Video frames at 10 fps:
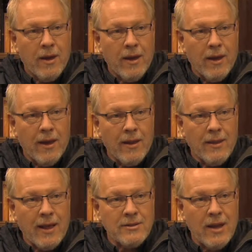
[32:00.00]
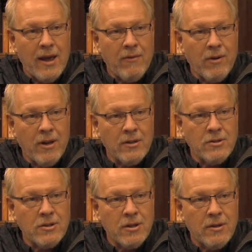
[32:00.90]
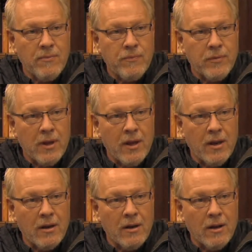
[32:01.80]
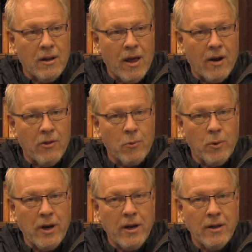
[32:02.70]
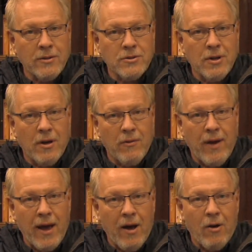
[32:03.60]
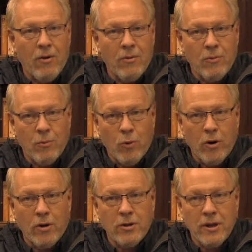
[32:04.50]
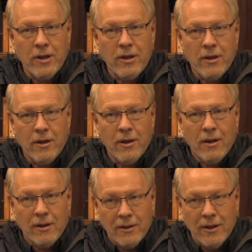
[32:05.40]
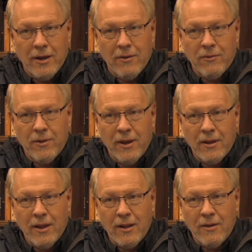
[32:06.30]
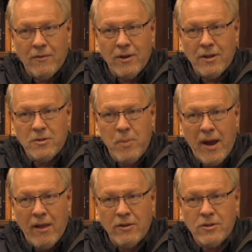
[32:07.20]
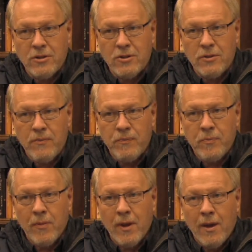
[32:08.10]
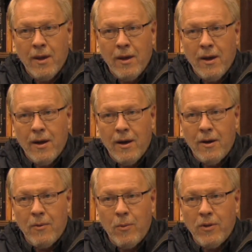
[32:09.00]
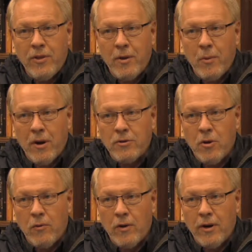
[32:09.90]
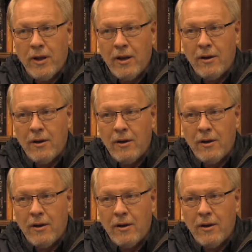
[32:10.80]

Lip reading: and that's evidenced in a lot of the readings of how royalty lived. They lived in these palaces. One thing when I was over in